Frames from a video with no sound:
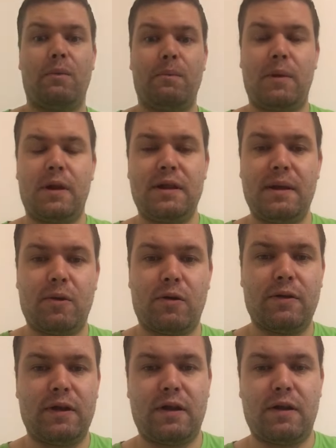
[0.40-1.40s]
Monday
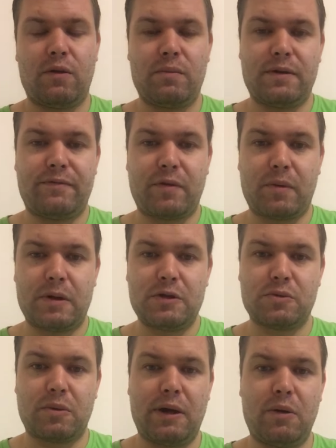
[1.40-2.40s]
morning, hope everyone's
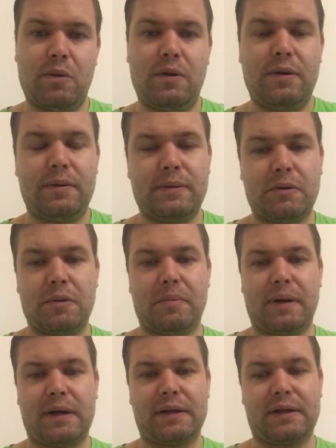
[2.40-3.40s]
well. Welcome
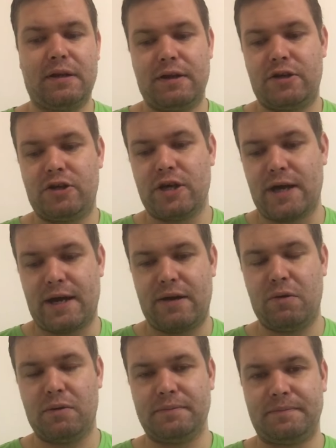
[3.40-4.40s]
back to the
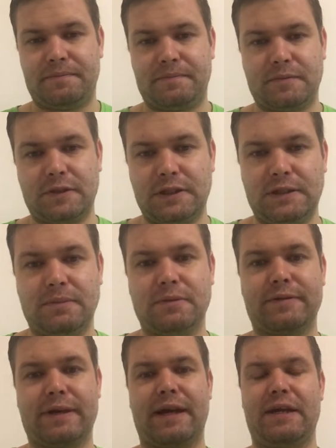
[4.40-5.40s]
channel. We've
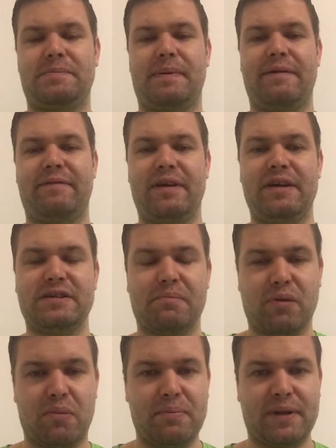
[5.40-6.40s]
got a nice bet fees at
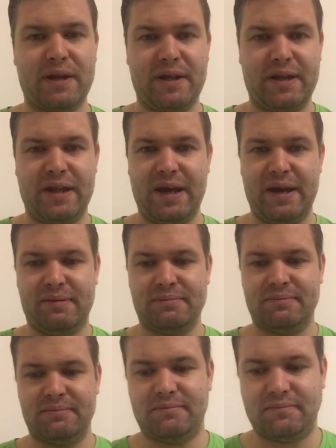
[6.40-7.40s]
Plumpton today.
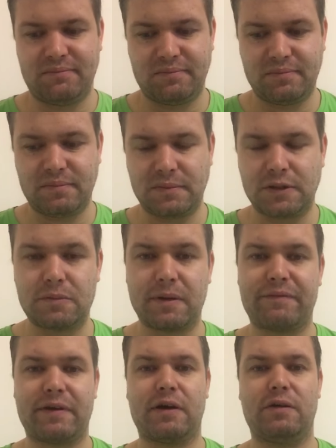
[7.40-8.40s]
I'll
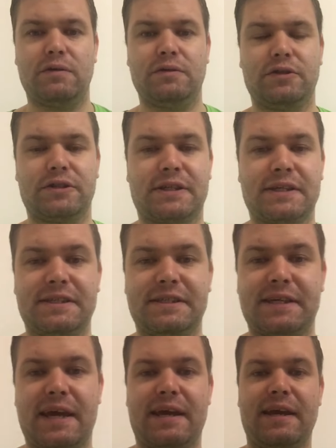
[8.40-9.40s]
give that on just a
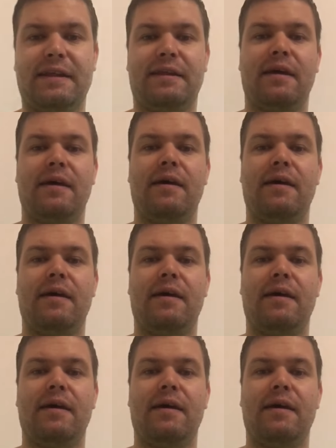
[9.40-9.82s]
second.